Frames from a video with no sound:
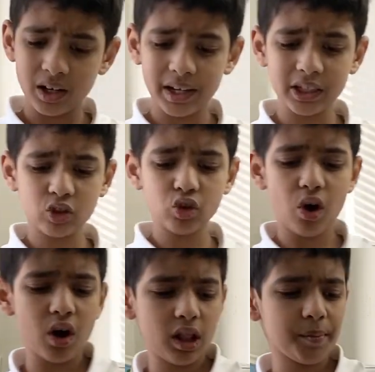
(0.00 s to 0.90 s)
it's
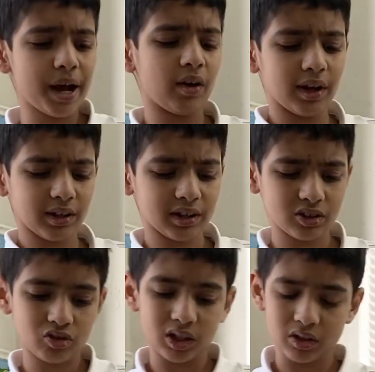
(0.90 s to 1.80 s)
all about how to
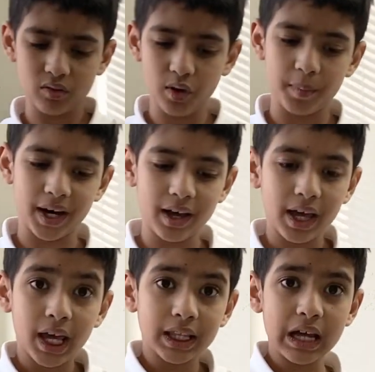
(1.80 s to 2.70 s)
construct the robot.
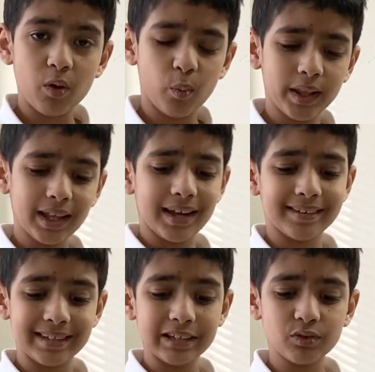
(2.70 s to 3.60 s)
Now, when the
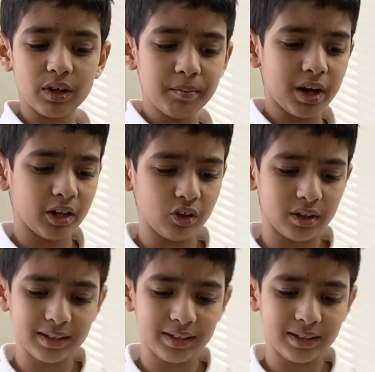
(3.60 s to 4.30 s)
accessory module